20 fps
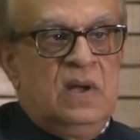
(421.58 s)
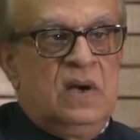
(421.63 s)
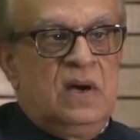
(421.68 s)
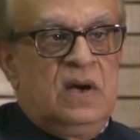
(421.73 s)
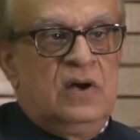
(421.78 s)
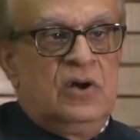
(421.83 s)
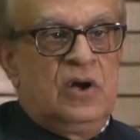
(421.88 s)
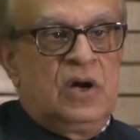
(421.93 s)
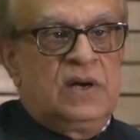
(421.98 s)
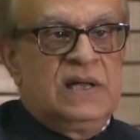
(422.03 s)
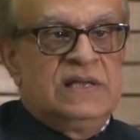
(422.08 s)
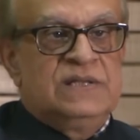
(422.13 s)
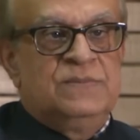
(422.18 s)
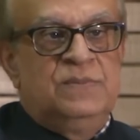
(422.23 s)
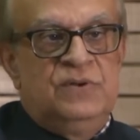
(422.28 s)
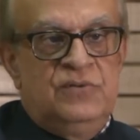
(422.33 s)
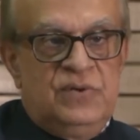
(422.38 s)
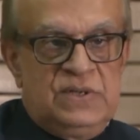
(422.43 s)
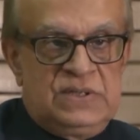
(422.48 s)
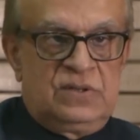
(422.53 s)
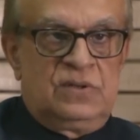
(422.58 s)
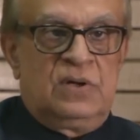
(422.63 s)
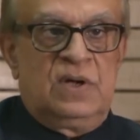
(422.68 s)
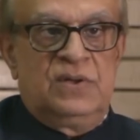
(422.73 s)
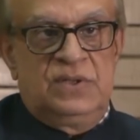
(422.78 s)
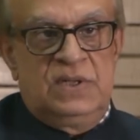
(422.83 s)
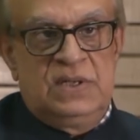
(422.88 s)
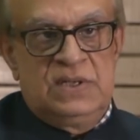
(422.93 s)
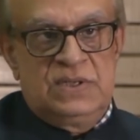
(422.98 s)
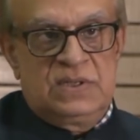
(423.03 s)
A lot has been written
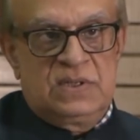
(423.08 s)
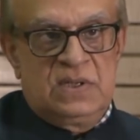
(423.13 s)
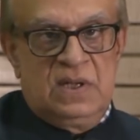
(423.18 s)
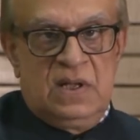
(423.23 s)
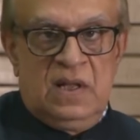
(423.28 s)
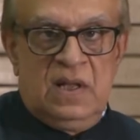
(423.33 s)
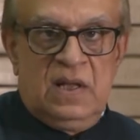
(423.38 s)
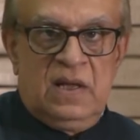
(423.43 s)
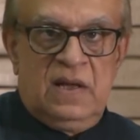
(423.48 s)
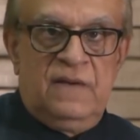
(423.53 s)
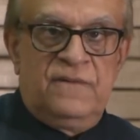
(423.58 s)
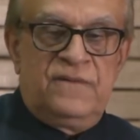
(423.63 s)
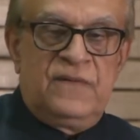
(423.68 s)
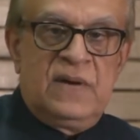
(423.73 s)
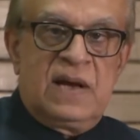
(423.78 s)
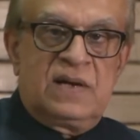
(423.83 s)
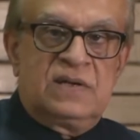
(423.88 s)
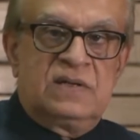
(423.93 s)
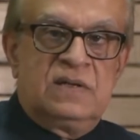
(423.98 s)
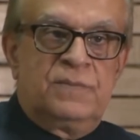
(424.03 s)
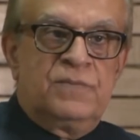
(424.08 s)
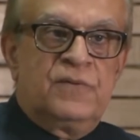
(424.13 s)
on this. In fact,